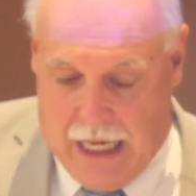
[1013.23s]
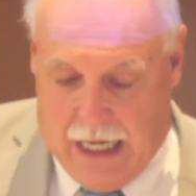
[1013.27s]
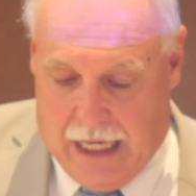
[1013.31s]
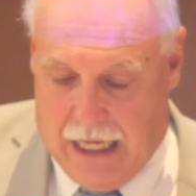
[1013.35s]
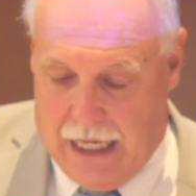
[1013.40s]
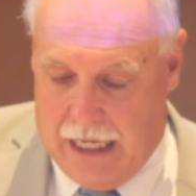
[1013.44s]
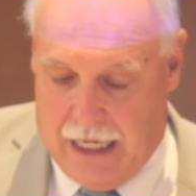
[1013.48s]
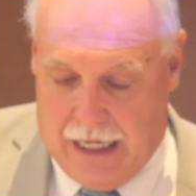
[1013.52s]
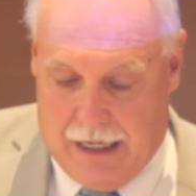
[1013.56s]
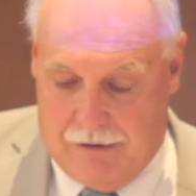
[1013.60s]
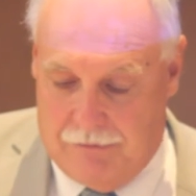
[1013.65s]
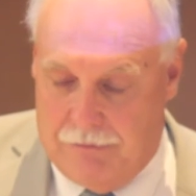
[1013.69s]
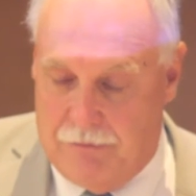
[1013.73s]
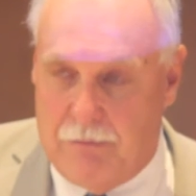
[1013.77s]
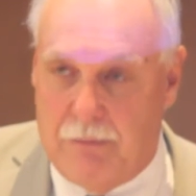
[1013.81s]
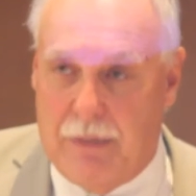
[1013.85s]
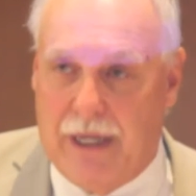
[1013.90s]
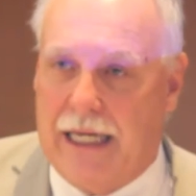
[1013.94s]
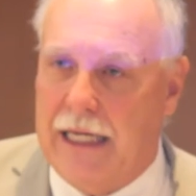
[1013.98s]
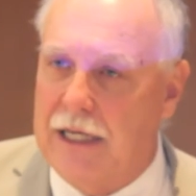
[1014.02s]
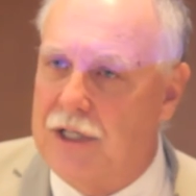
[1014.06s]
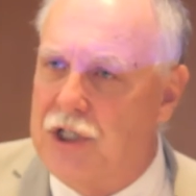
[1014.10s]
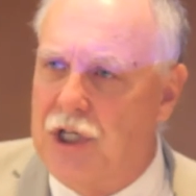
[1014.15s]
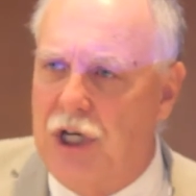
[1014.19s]
Um,
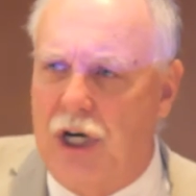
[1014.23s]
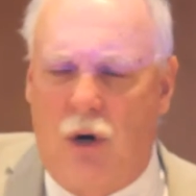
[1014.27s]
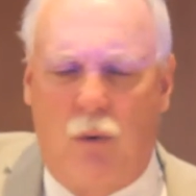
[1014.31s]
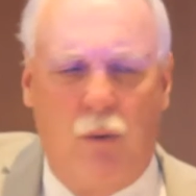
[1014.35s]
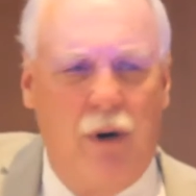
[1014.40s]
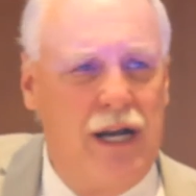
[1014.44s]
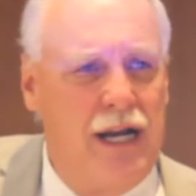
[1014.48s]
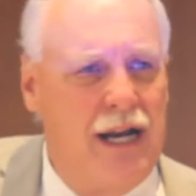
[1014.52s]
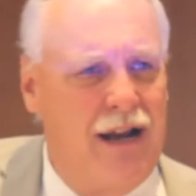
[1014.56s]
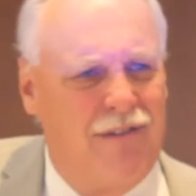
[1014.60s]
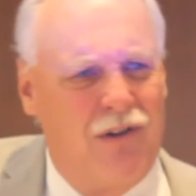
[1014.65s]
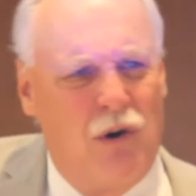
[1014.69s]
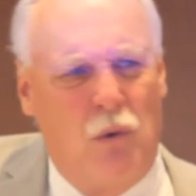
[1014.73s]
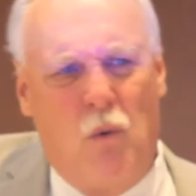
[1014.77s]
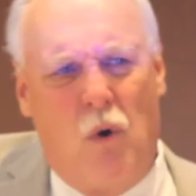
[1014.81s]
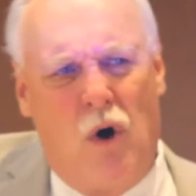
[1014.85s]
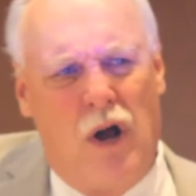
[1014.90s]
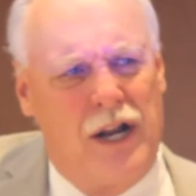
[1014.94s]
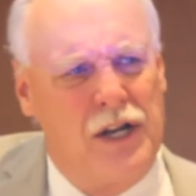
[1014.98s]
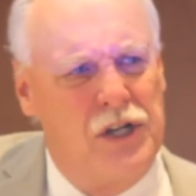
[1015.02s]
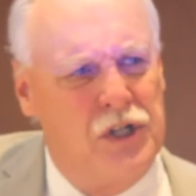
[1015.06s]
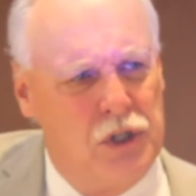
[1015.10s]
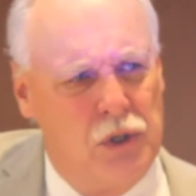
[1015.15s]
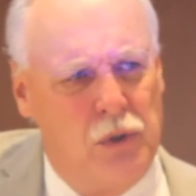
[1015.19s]
because, you know, we never
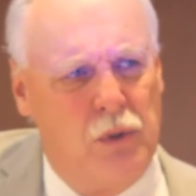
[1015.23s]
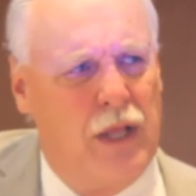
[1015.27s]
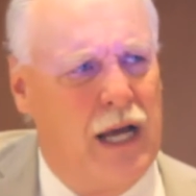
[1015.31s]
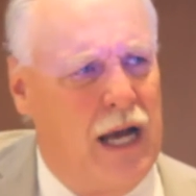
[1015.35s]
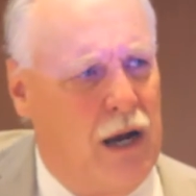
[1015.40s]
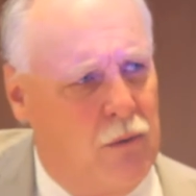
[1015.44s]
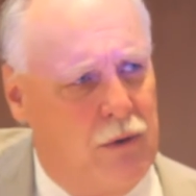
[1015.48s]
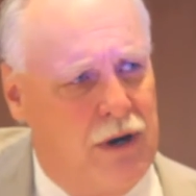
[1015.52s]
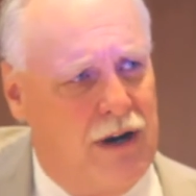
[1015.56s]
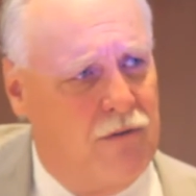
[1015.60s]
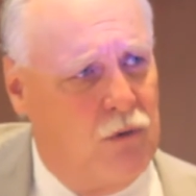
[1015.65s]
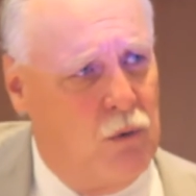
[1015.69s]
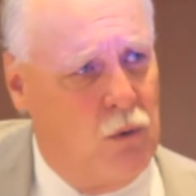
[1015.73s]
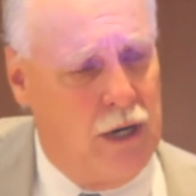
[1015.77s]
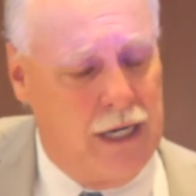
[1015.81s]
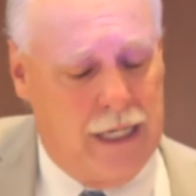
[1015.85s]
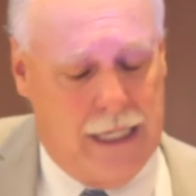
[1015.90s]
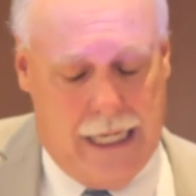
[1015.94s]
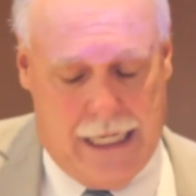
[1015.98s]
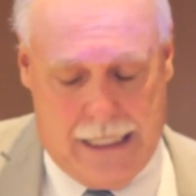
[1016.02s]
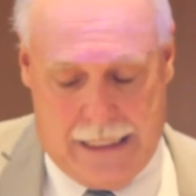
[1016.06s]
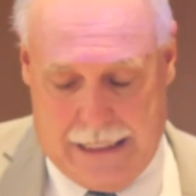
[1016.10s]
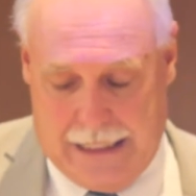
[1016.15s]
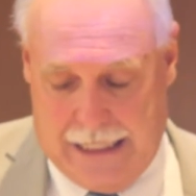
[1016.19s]
want to do that. We never want
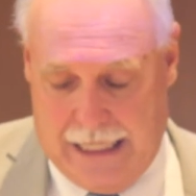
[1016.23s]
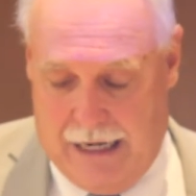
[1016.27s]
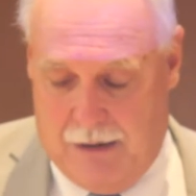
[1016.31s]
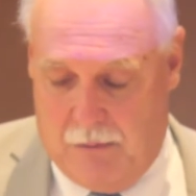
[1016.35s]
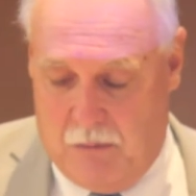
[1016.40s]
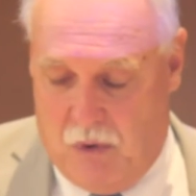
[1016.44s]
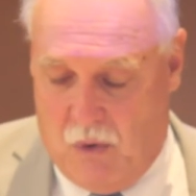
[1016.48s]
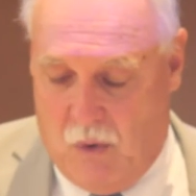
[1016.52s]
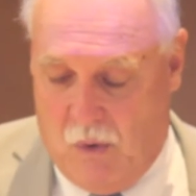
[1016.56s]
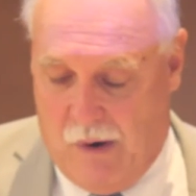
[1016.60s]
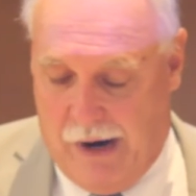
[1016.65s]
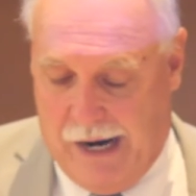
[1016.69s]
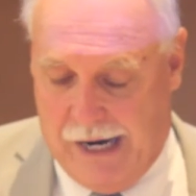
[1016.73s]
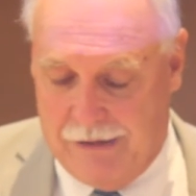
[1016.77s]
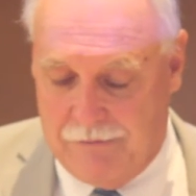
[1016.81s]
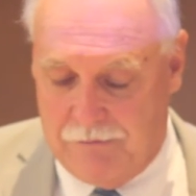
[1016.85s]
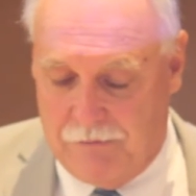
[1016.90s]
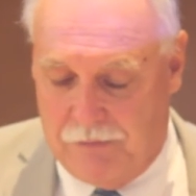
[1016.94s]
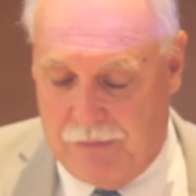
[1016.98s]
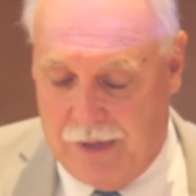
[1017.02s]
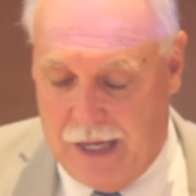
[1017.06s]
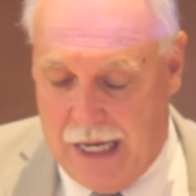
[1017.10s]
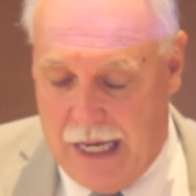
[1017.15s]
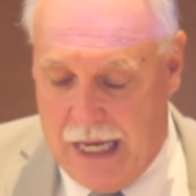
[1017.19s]
to get to that
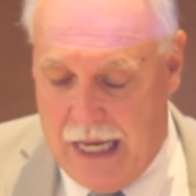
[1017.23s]
point.